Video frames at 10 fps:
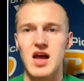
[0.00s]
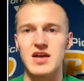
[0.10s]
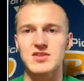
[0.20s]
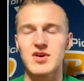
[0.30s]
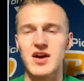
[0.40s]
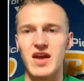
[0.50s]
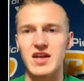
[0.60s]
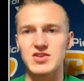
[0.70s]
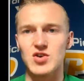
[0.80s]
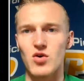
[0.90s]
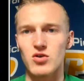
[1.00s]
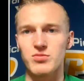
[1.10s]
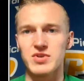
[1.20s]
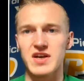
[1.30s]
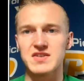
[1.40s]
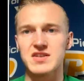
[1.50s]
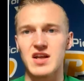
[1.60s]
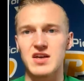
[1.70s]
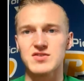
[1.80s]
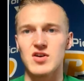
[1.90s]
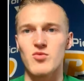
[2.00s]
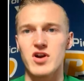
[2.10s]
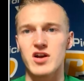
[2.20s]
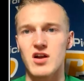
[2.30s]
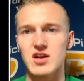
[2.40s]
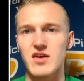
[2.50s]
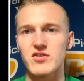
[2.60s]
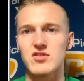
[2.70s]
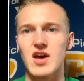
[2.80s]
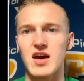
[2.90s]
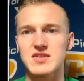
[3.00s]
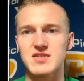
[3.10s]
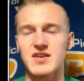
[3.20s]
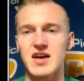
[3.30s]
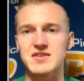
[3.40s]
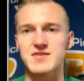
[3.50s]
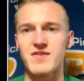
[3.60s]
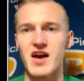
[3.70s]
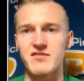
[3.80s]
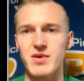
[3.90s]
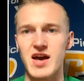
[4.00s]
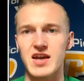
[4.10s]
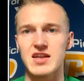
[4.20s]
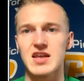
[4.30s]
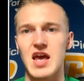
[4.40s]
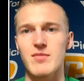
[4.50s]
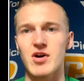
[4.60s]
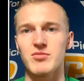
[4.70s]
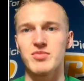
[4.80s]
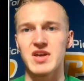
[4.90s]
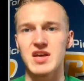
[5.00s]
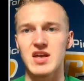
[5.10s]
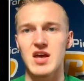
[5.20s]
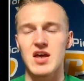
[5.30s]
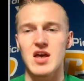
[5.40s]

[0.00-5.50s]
I do have eight total plays today, so I'm working on giving you guys a nice five pack in the MLB. You